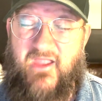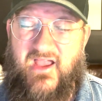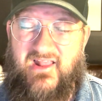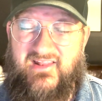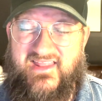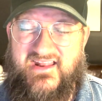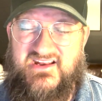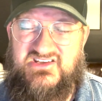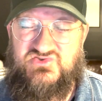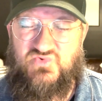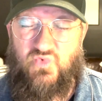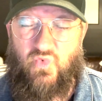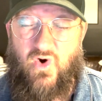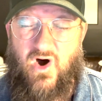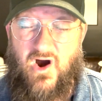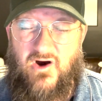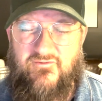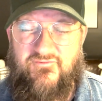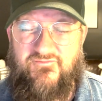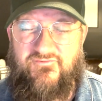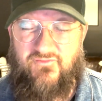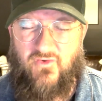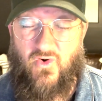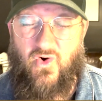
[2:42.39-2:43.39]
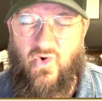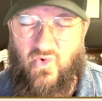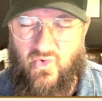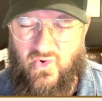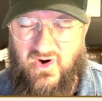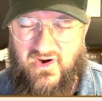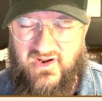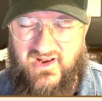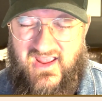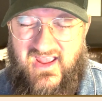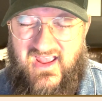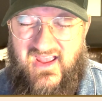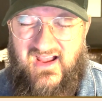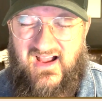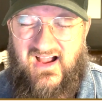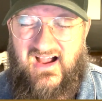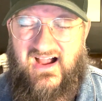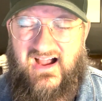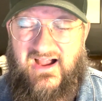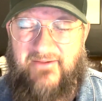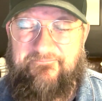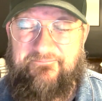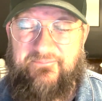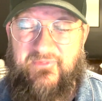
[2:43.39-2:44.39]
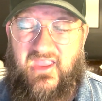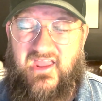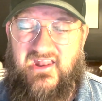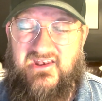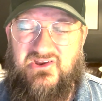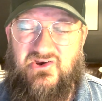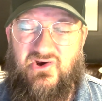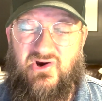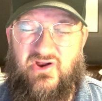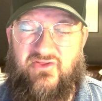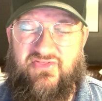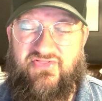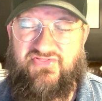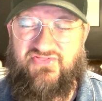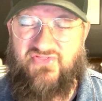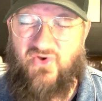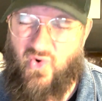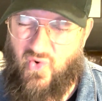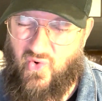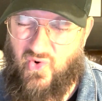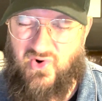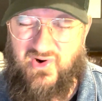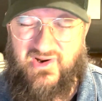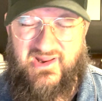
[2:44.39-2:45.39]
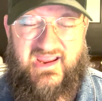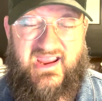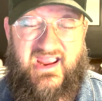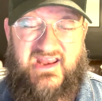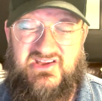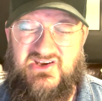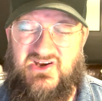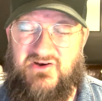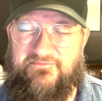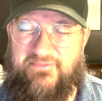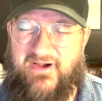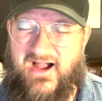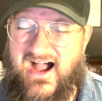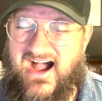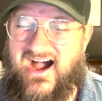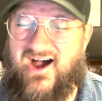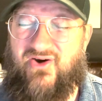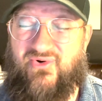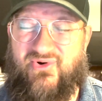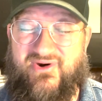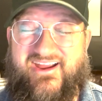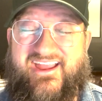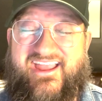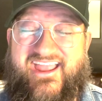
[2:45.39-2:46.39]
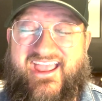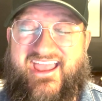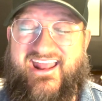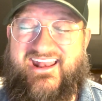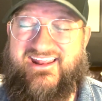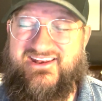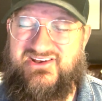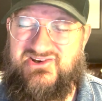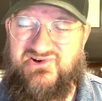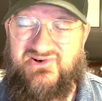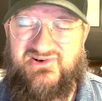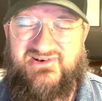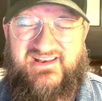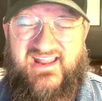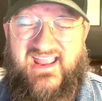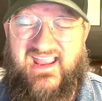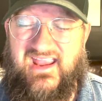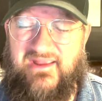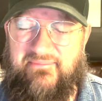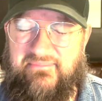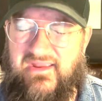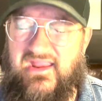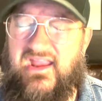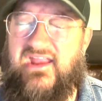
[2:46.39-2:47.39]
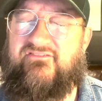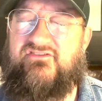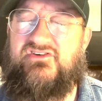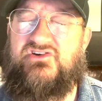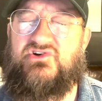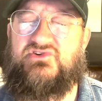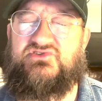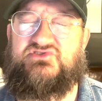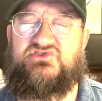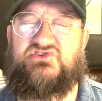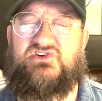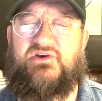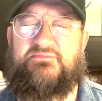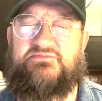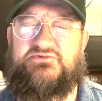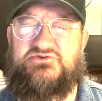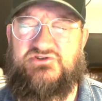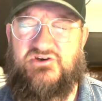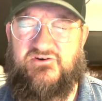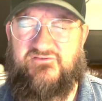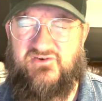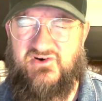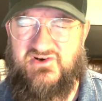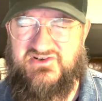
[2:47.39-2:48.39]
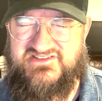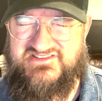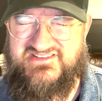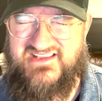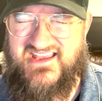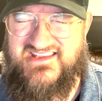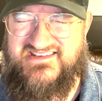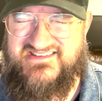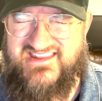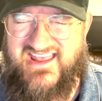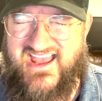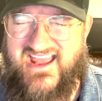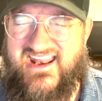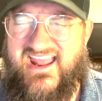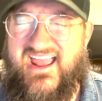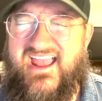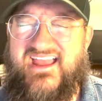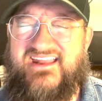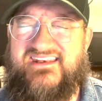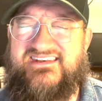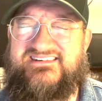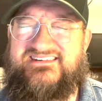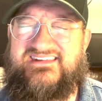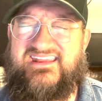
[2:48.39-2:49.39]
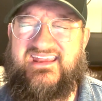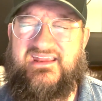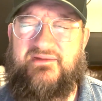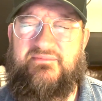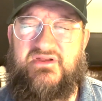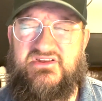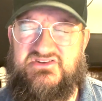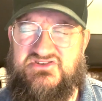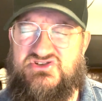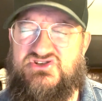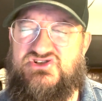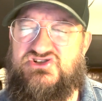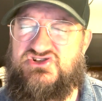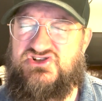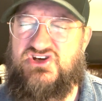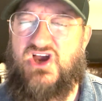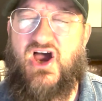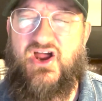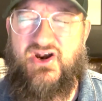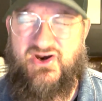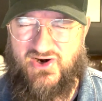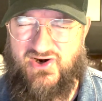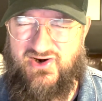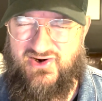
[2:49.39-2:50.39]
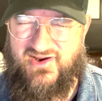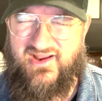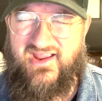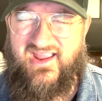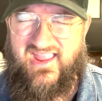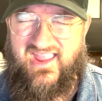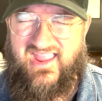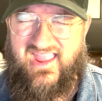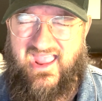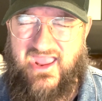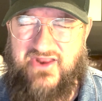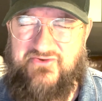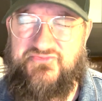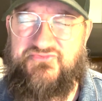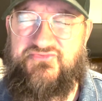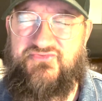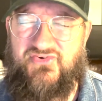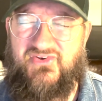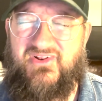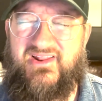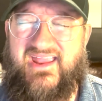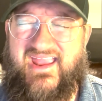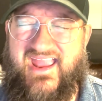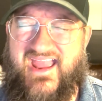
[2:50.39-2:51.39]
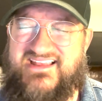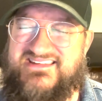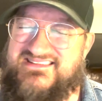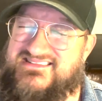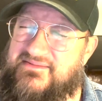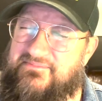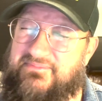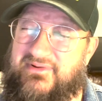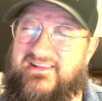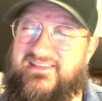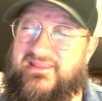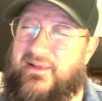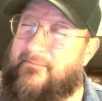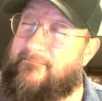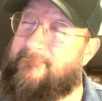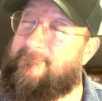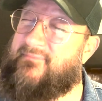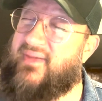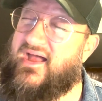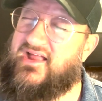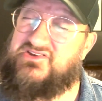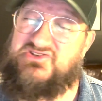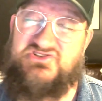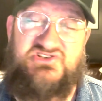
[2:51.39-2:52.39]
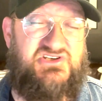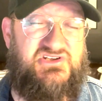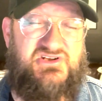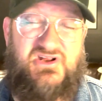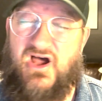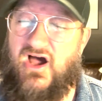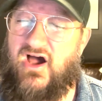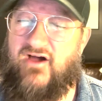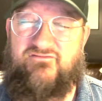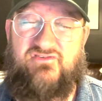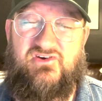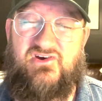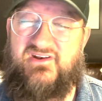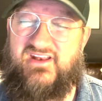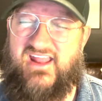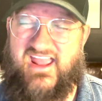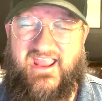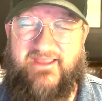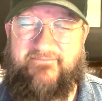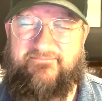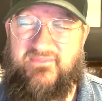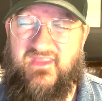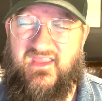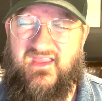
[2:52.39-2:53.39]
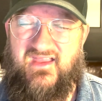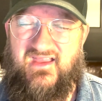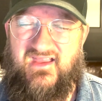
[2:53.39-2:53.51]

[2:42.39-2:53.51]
Let us walk forward in your authority, in your power, and in your name. Even your scripture verse says that demons shudder and flee at simply the mention of your name.